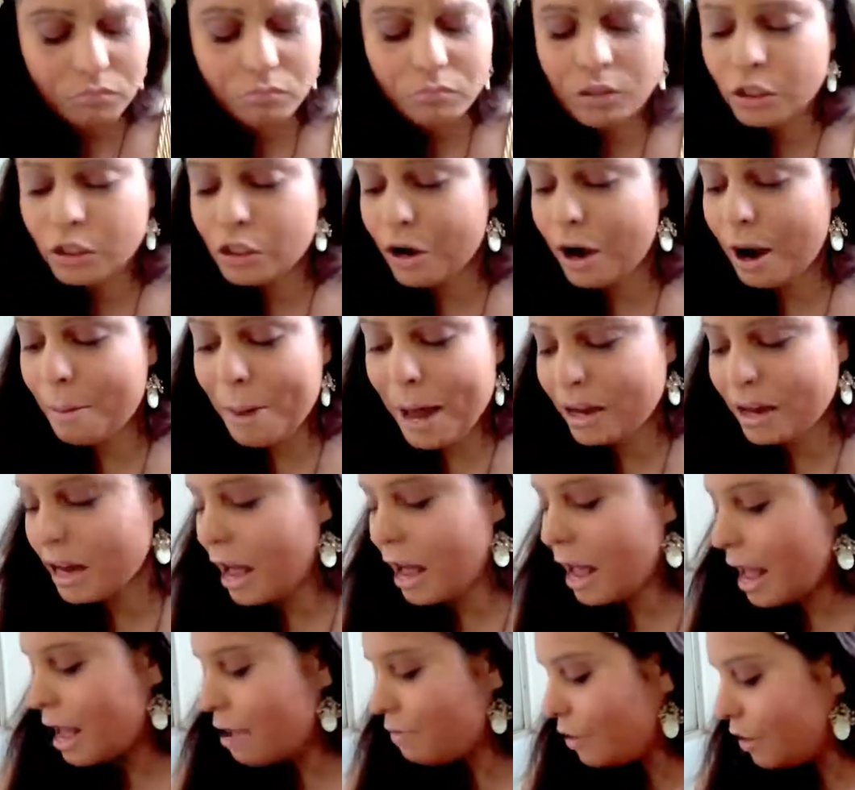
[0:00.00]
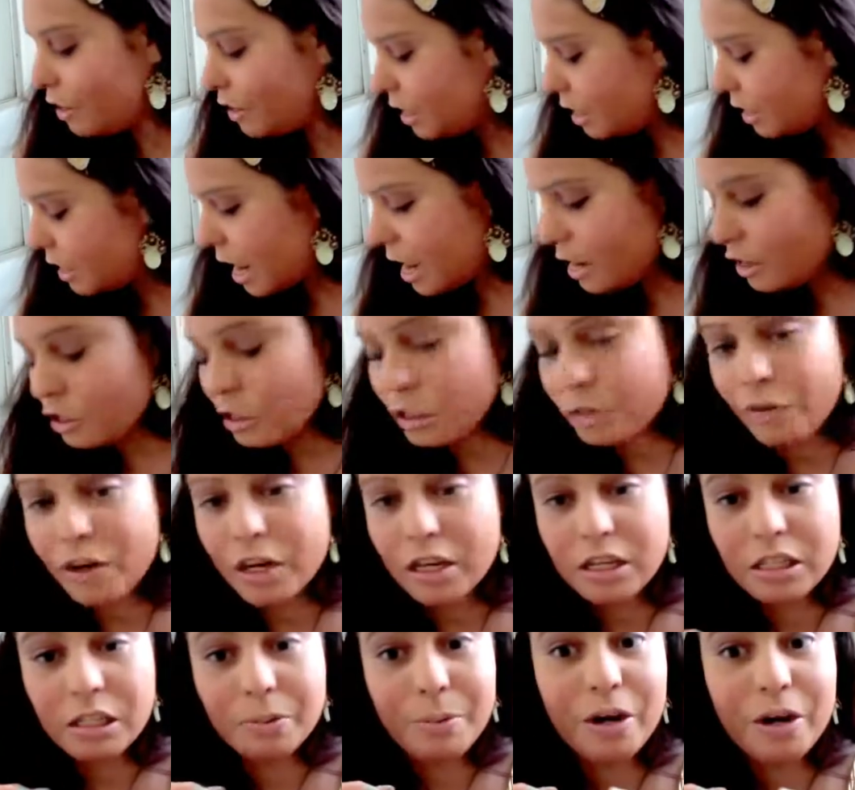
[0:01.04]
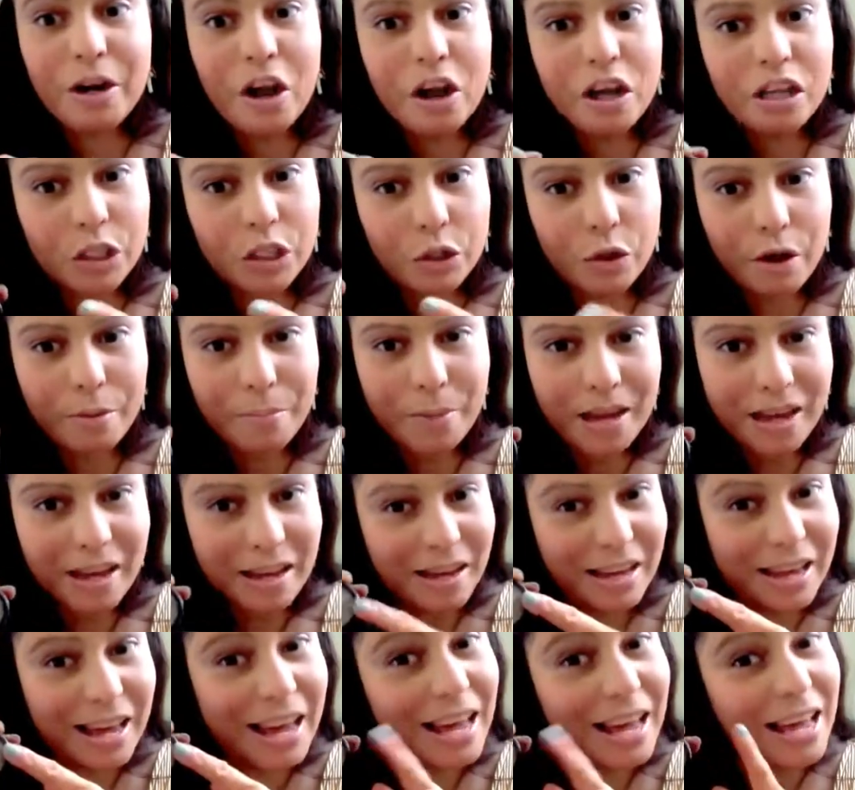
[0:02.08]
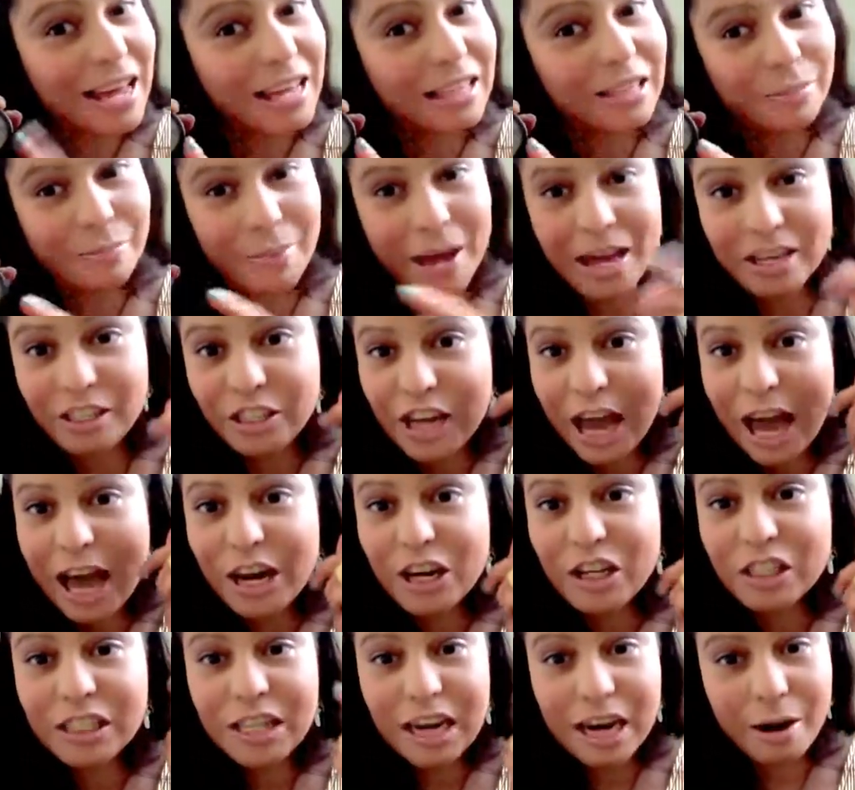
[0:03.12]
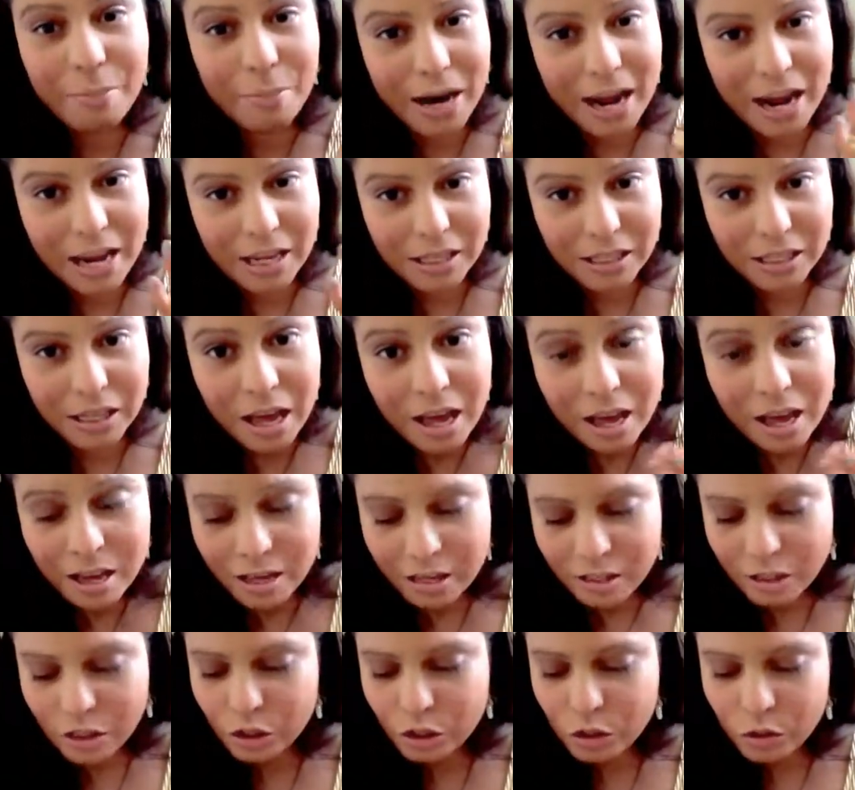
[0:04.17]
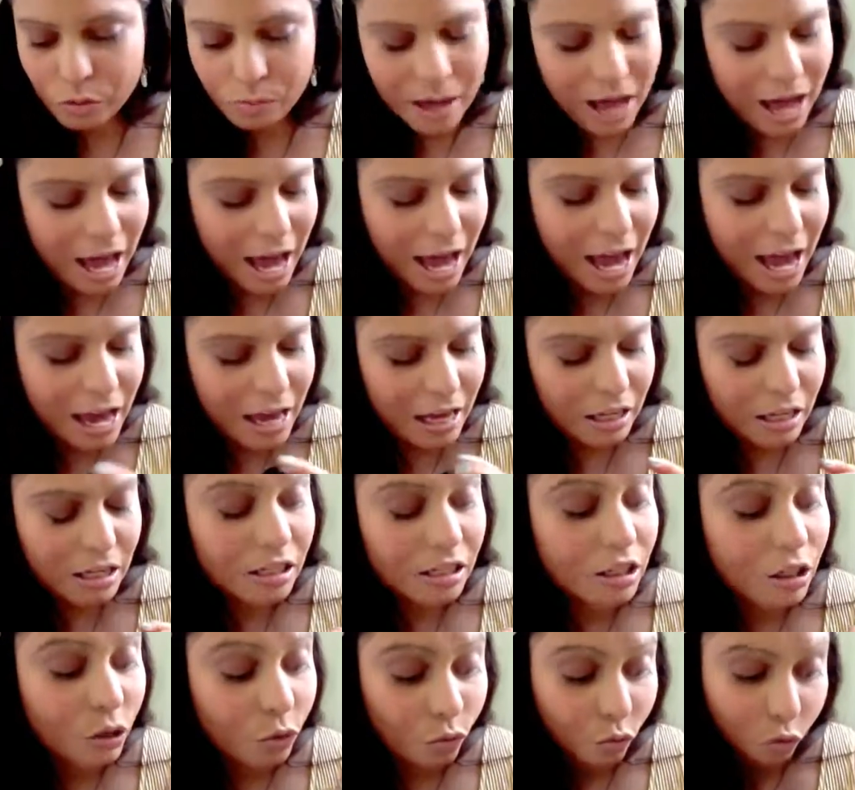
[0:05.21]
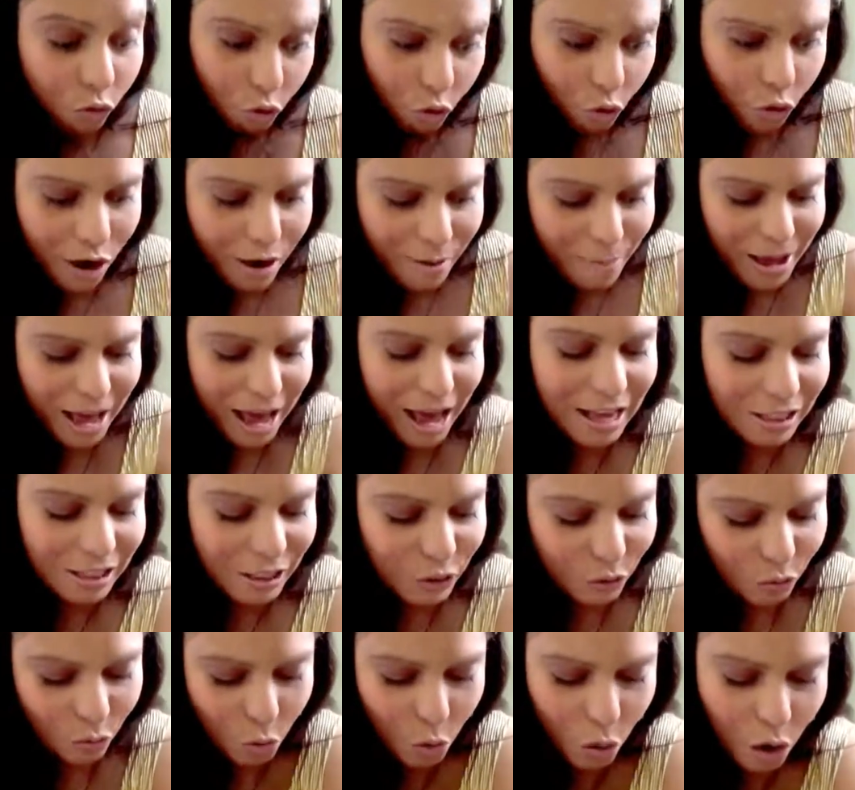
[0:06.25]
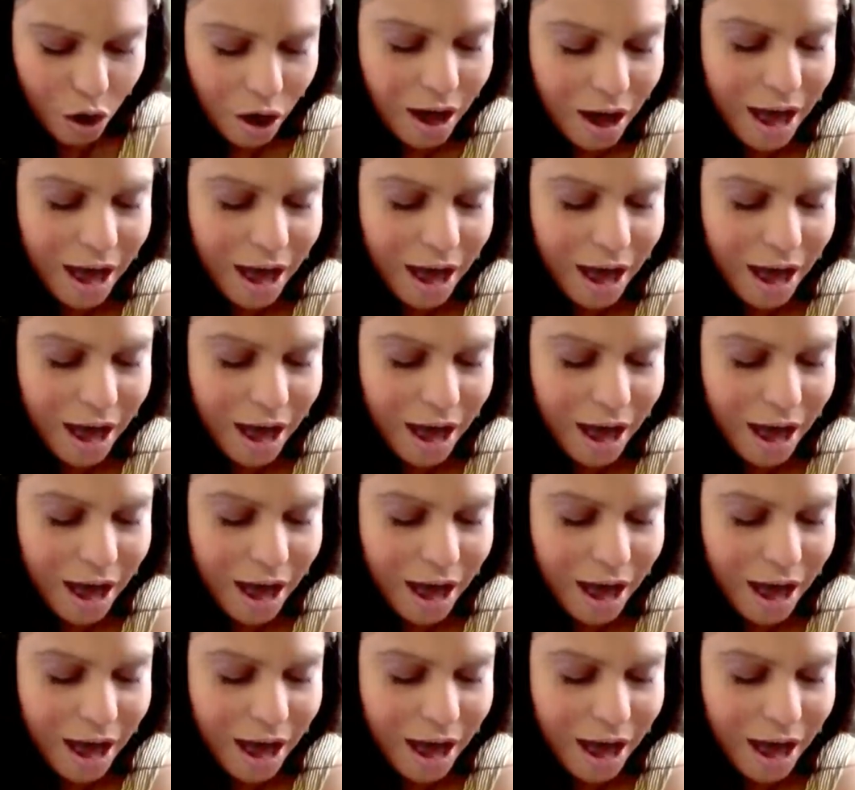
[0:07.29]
sorry about that. Everything that I use for this video is creamy, and my shadows that are blend to my eye is creamy as well